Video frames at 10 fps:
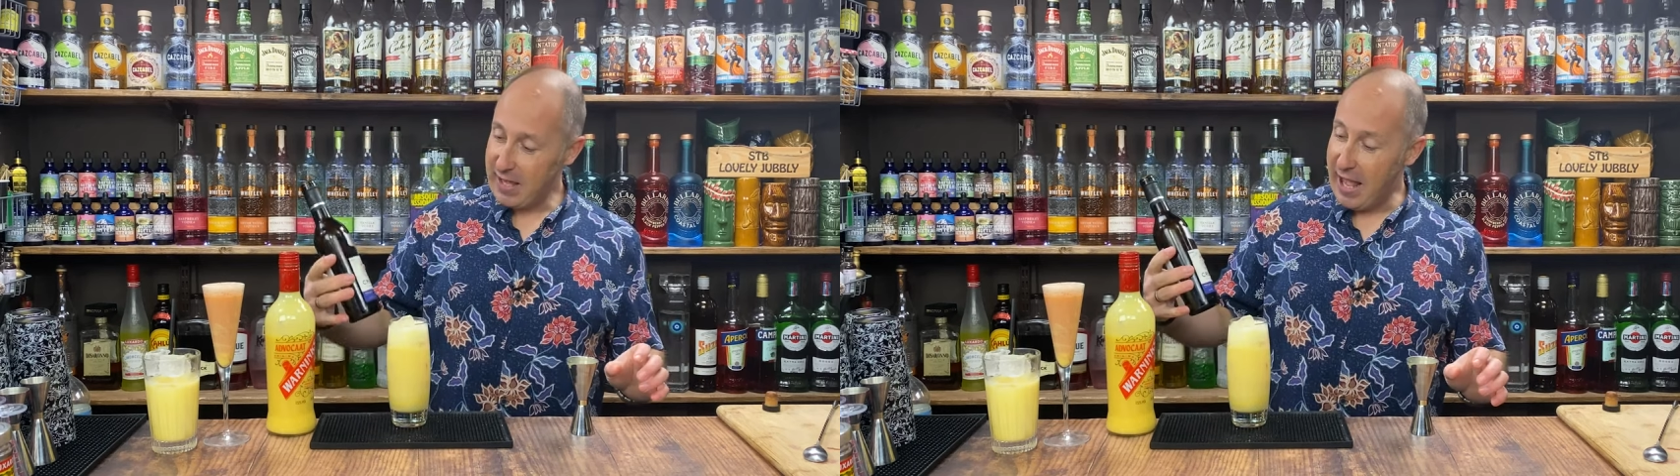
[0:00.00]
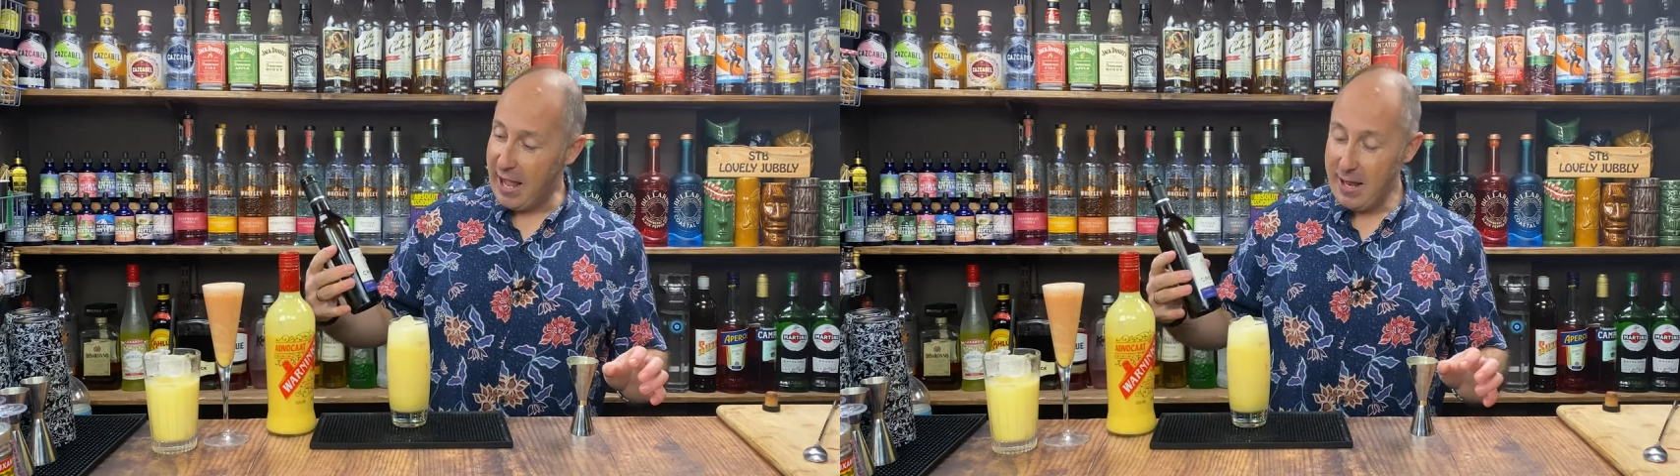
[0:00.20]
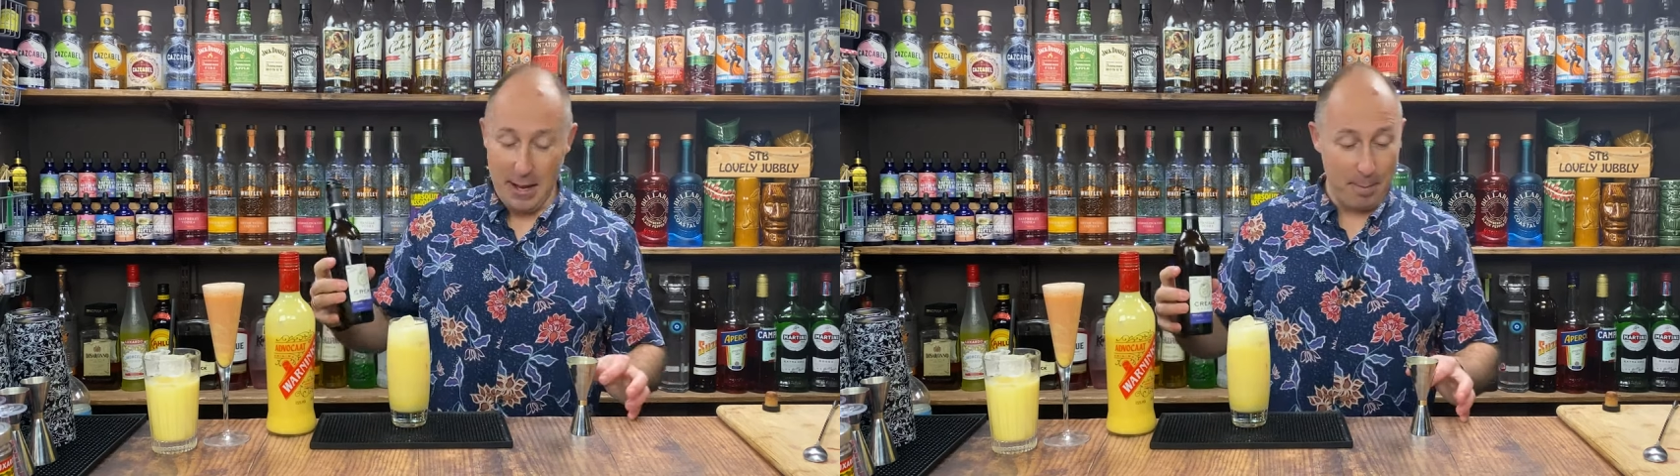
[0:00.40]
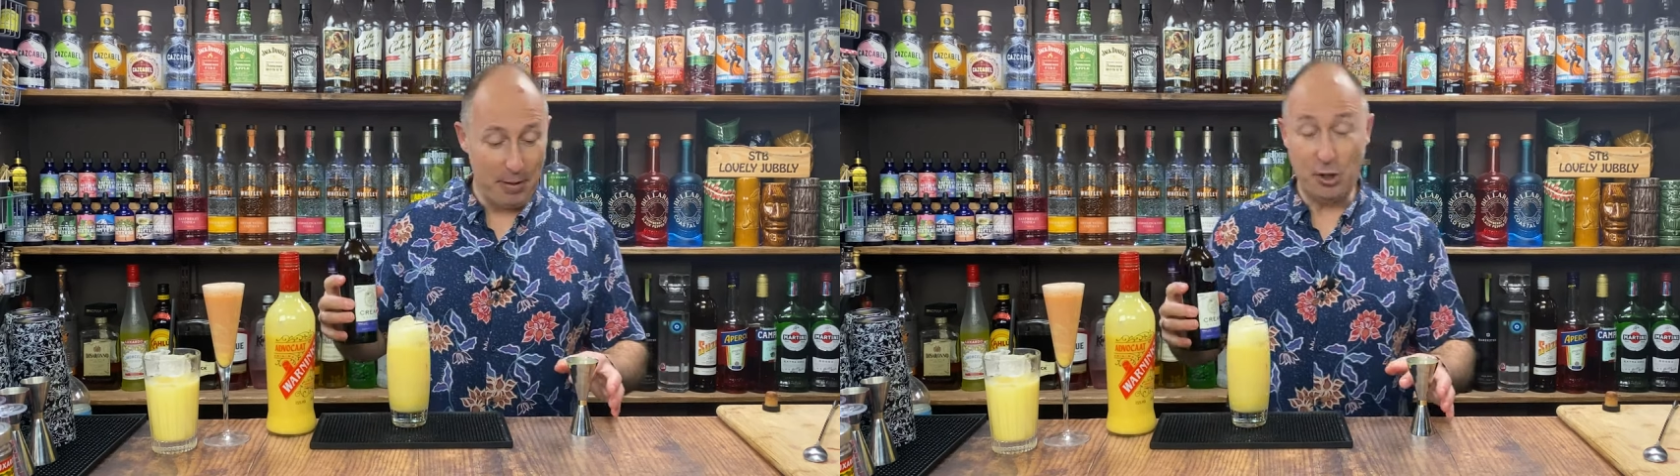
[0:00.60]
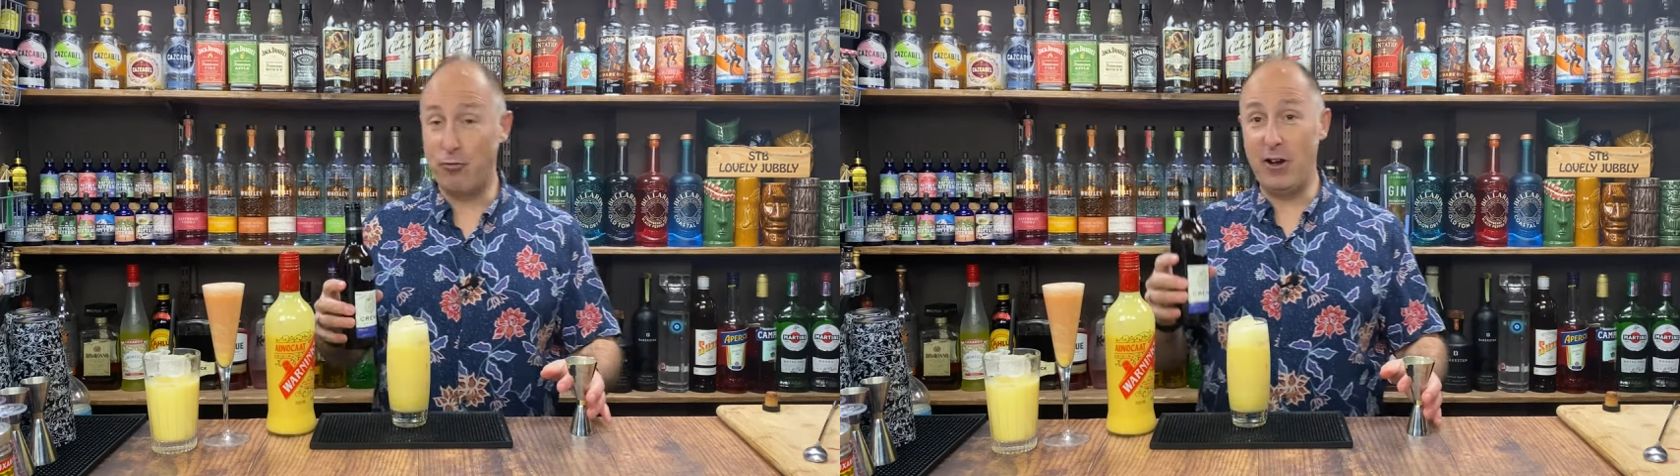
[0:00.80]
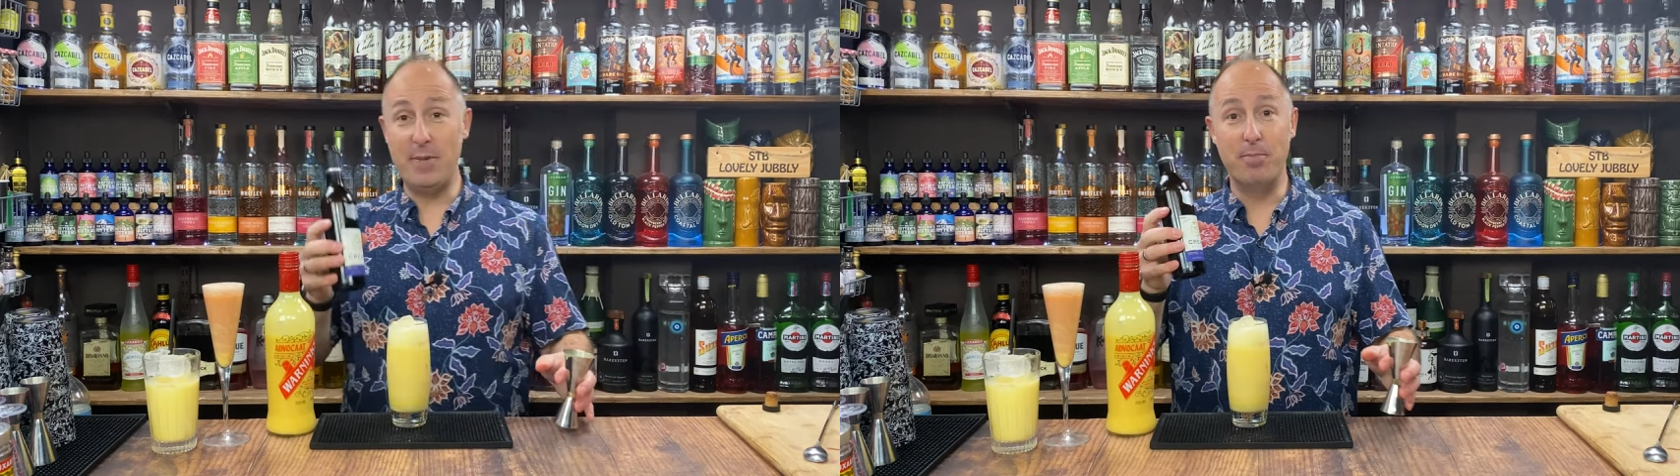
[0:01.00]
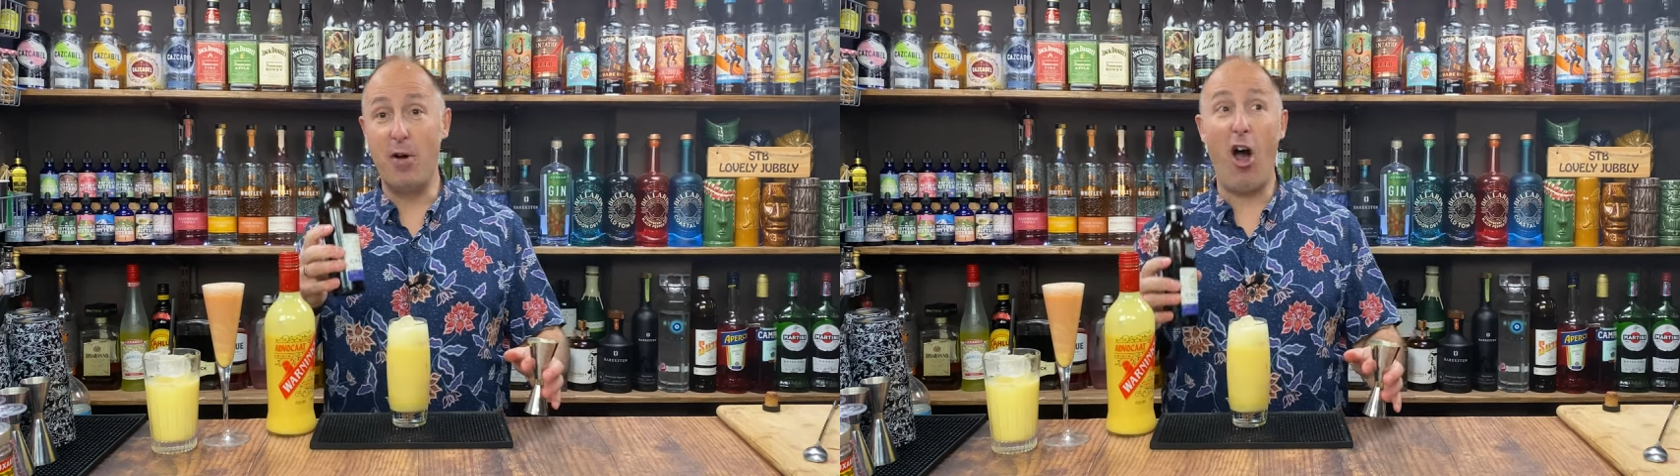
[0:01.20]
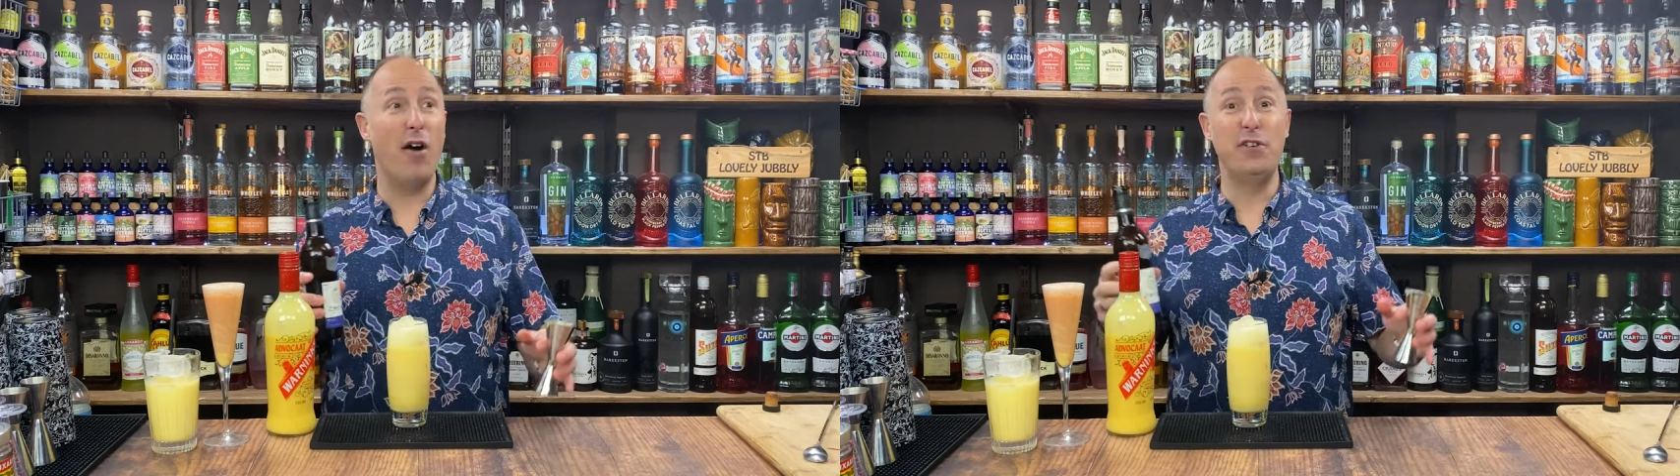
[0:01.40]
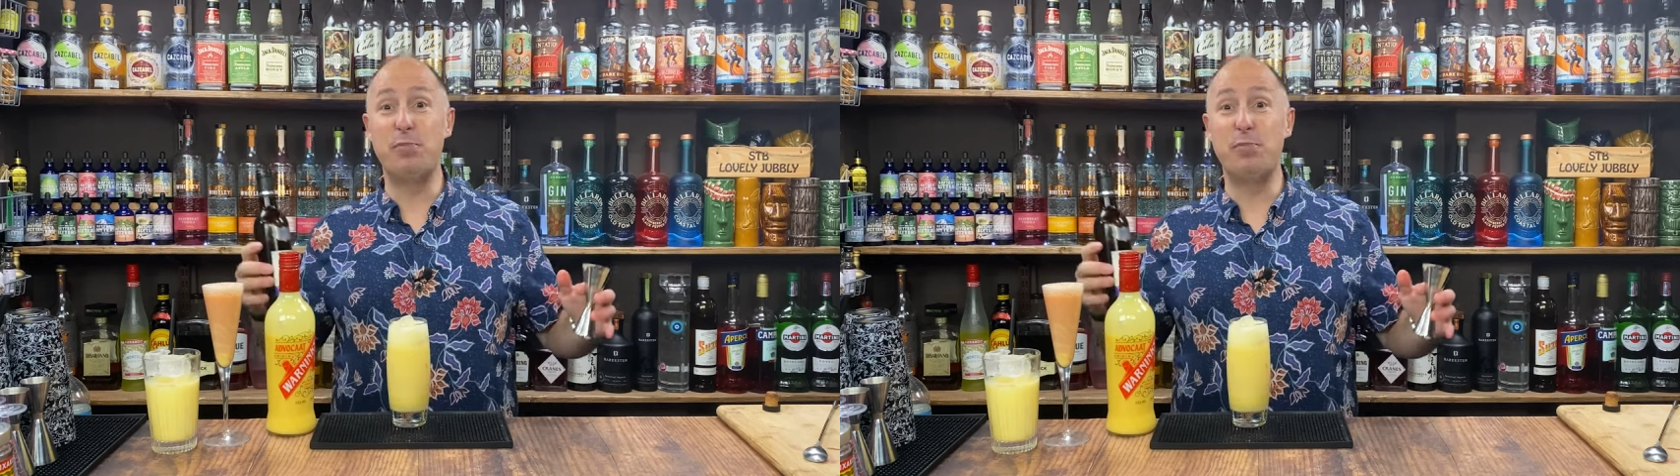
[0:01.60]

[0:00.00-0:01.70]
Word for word: Uh, but cream, Harvey's